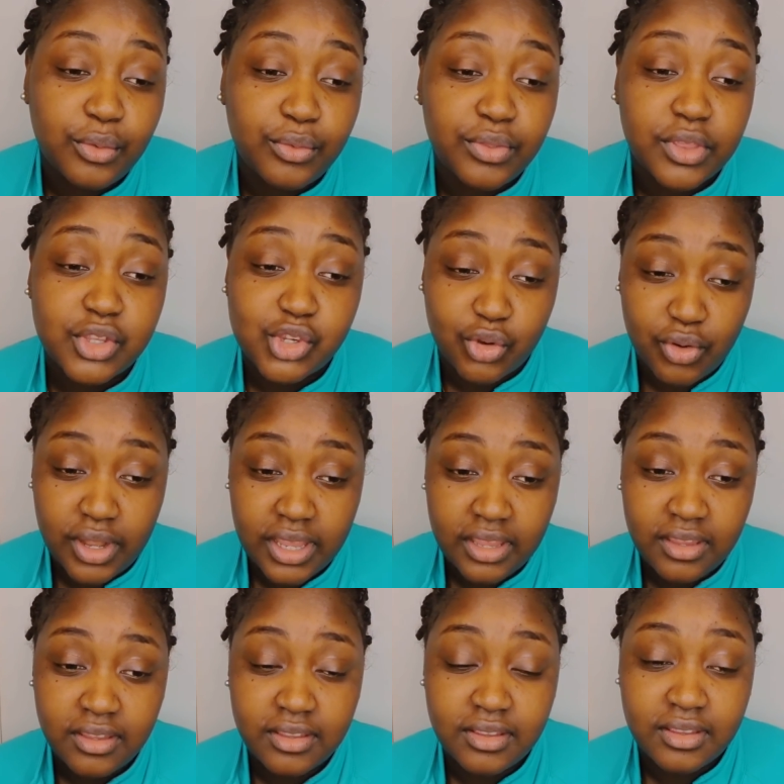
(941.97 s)
the
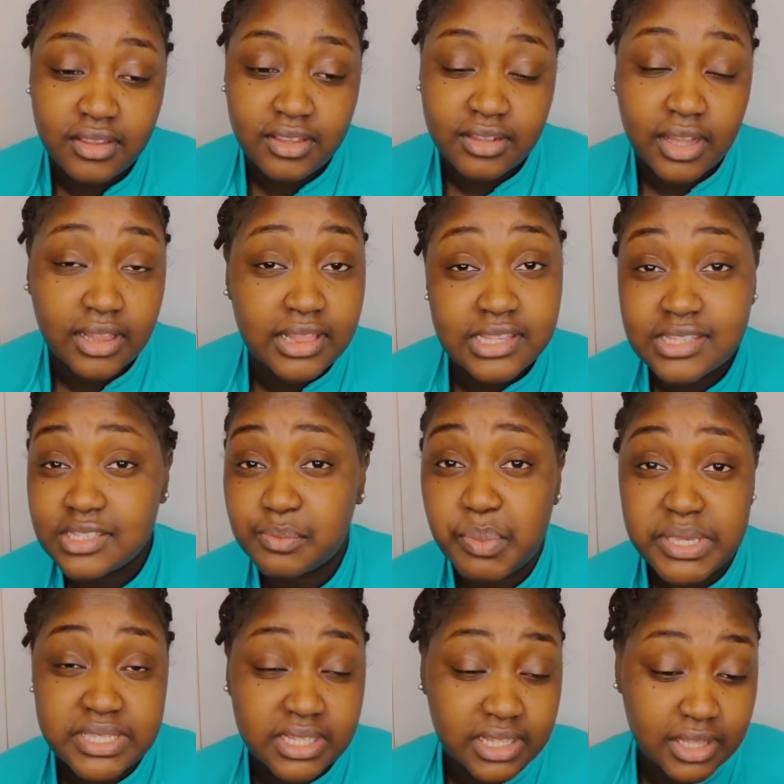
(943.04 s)
journey. Like, this is
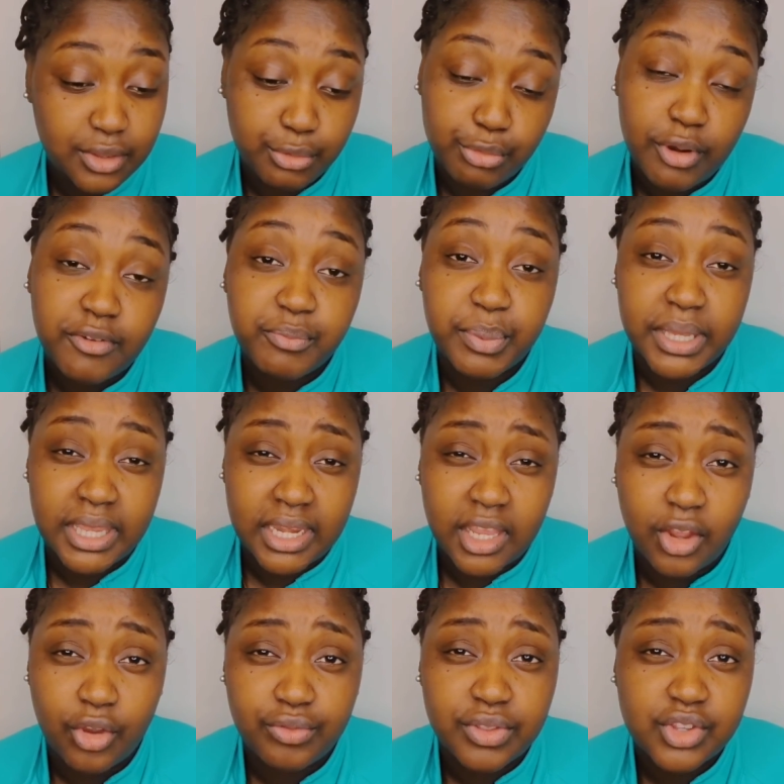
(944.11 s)
basically the rough
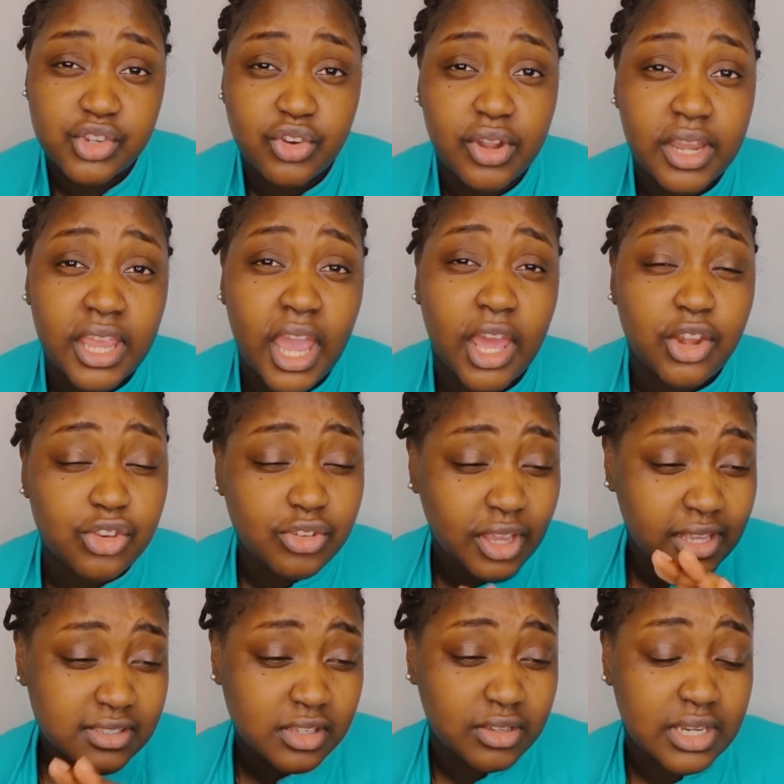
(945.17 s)
beginning of the journey and you
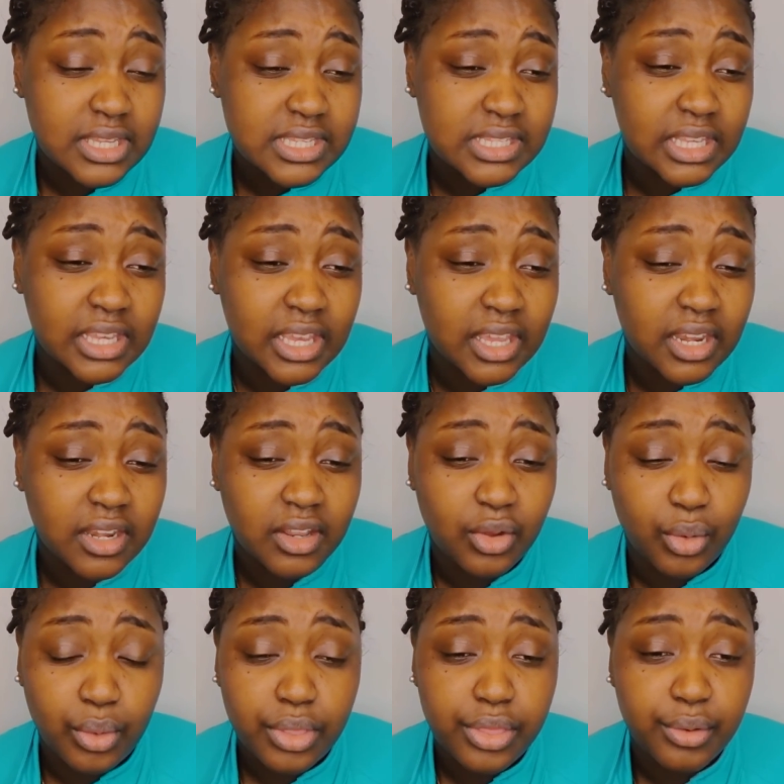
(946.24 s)
guys are gonna see it
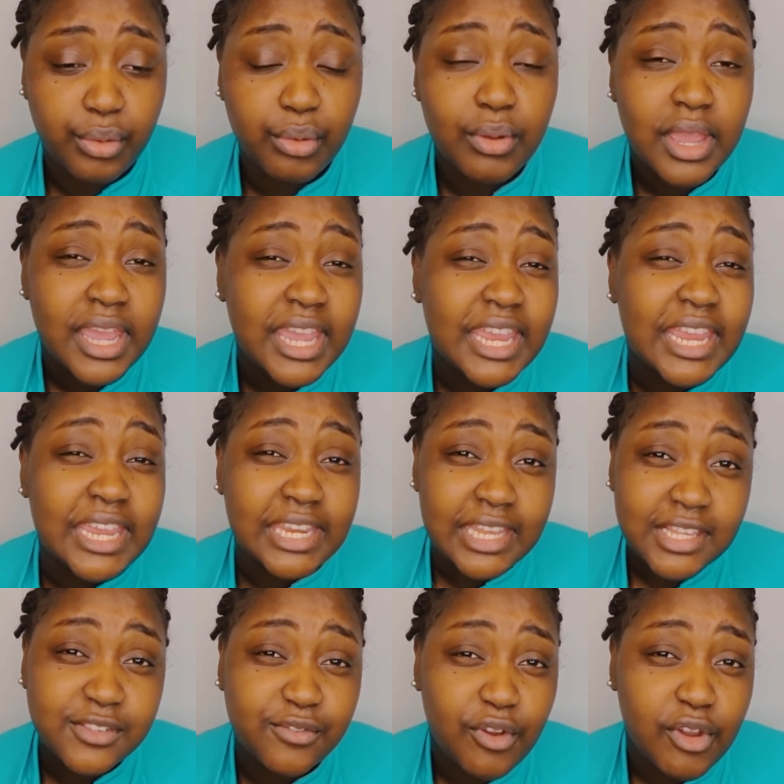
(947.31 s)
go through. It
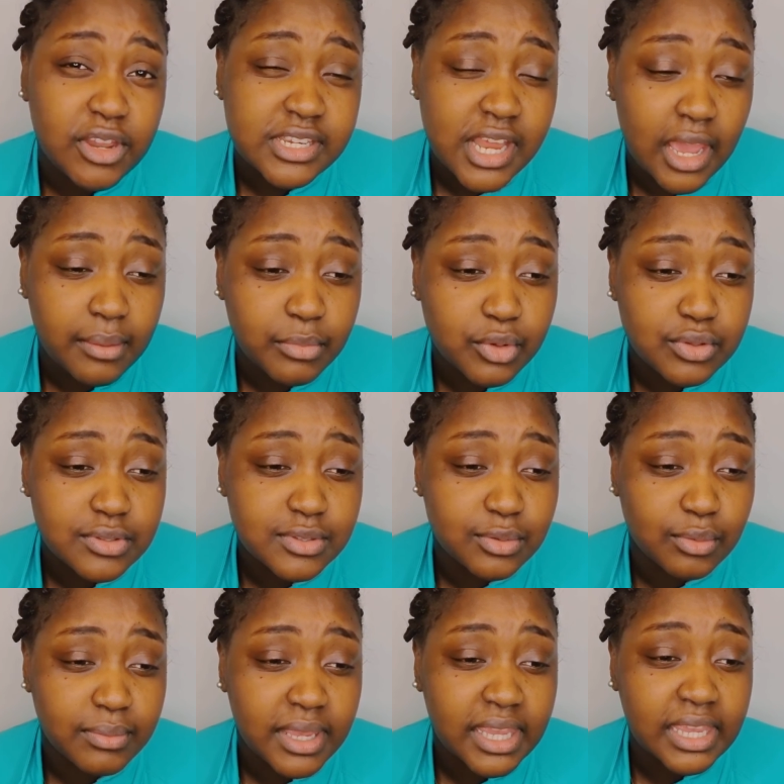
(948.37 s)
is very time
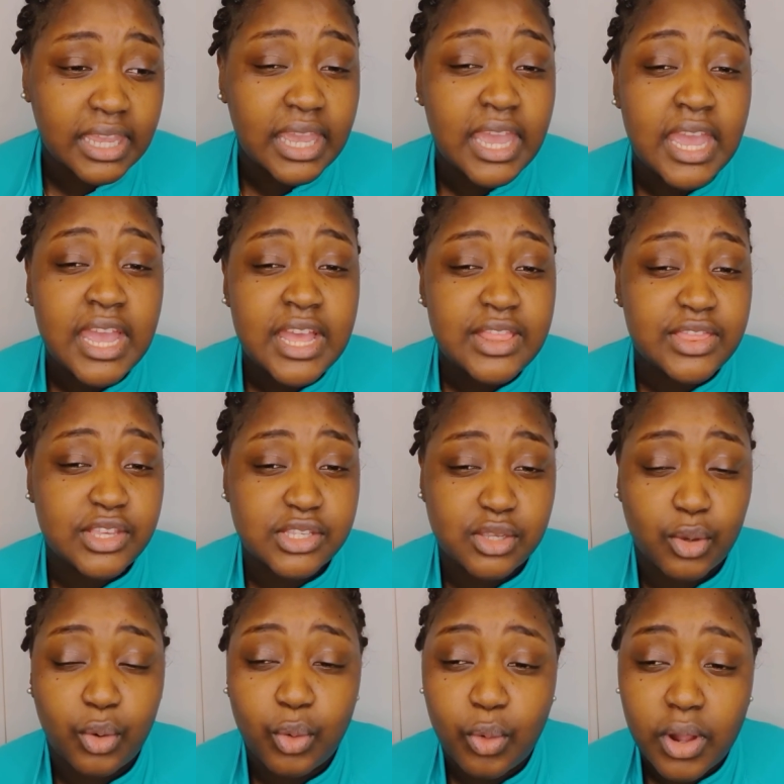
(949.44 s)
consuming. There's a
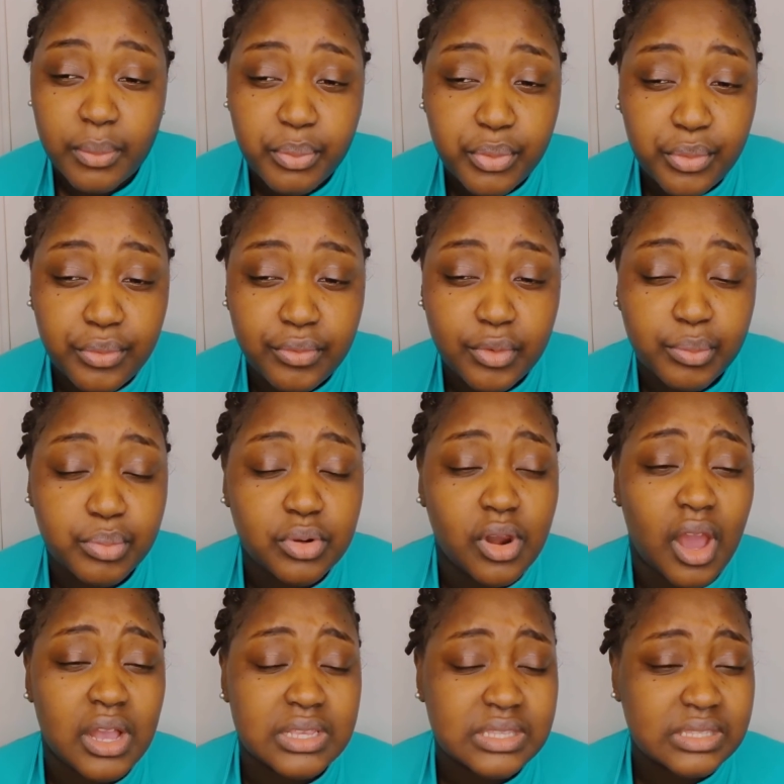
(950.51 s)
whole approval
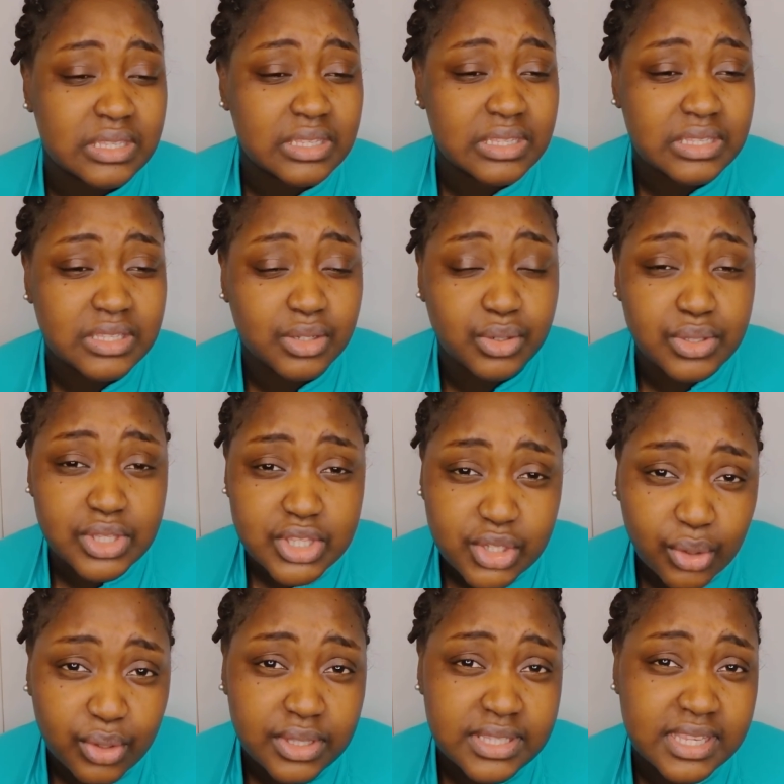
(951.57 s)
process,
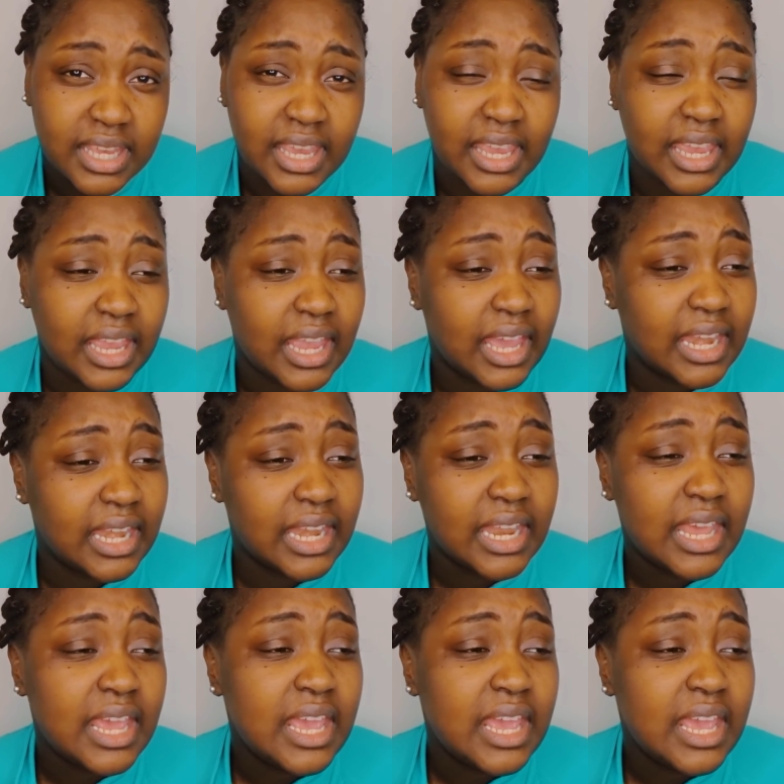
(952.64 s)
consulting and